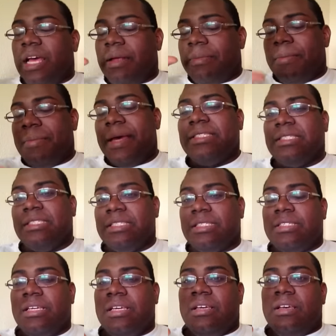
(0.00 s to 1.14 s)
lot of my
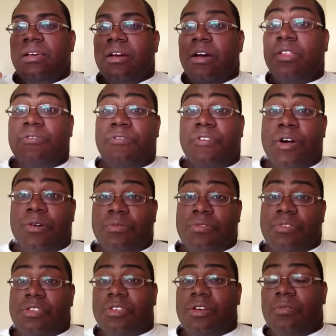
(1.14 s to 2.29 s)
messages on the phone,
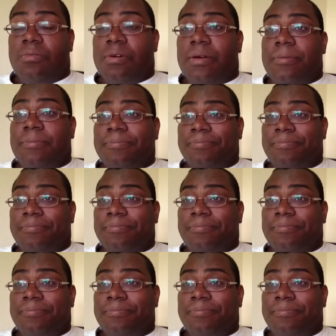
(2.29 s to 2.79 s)
so